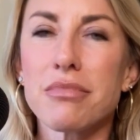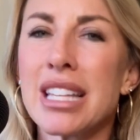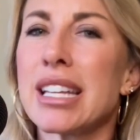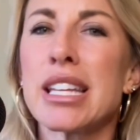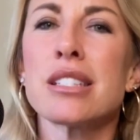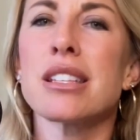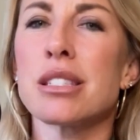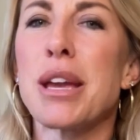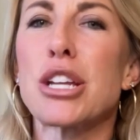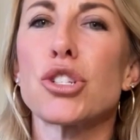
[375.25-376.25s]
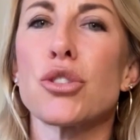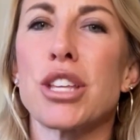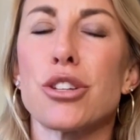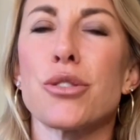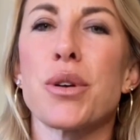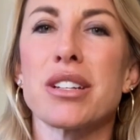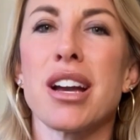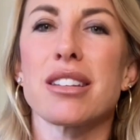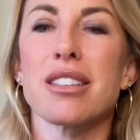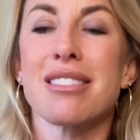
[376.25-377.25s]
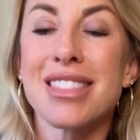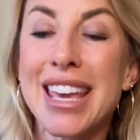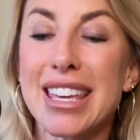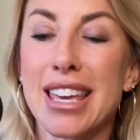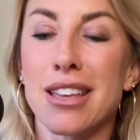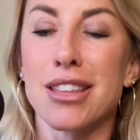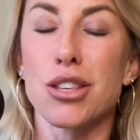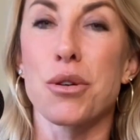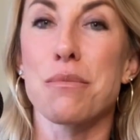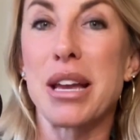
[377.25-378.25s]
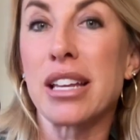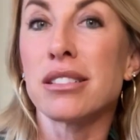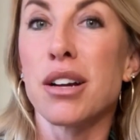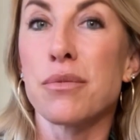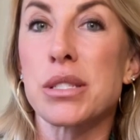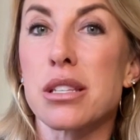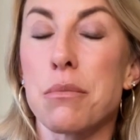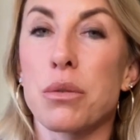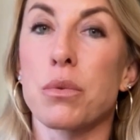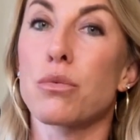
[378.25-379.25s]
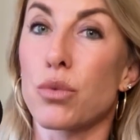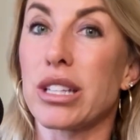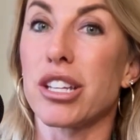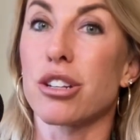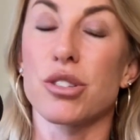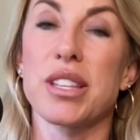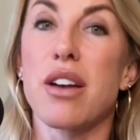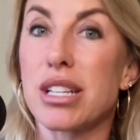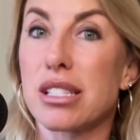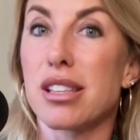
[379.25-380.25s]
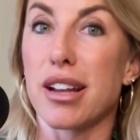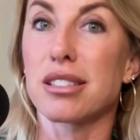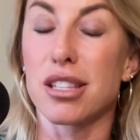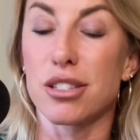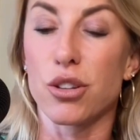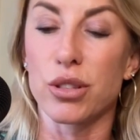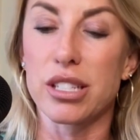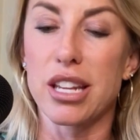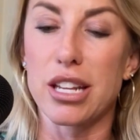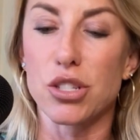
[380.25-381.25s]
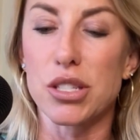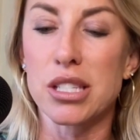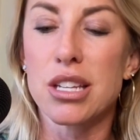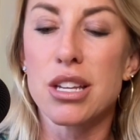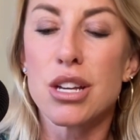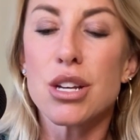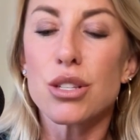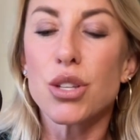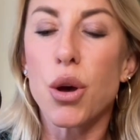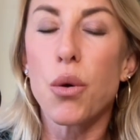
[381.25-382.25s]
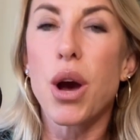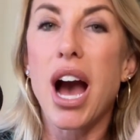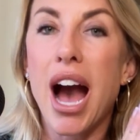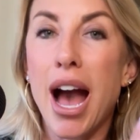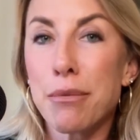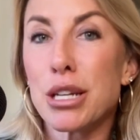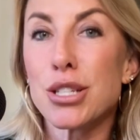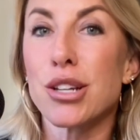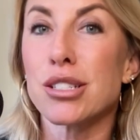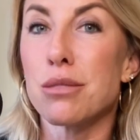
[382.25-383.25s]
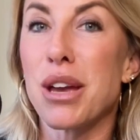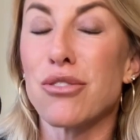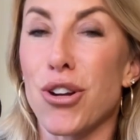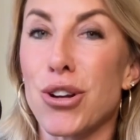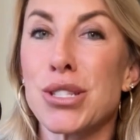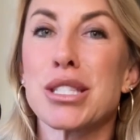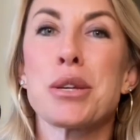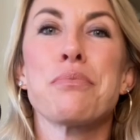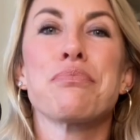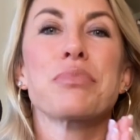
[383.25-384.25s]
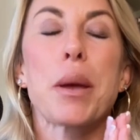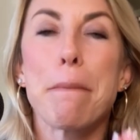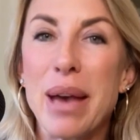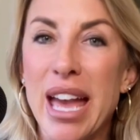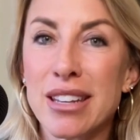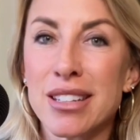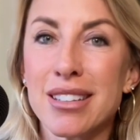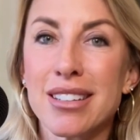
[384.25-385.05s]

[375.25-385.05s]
ladies, let's make sure that you are not thinking that you are making love with someone when really you're just having sex in these early stages. So I'm going to talk to the men first. Men,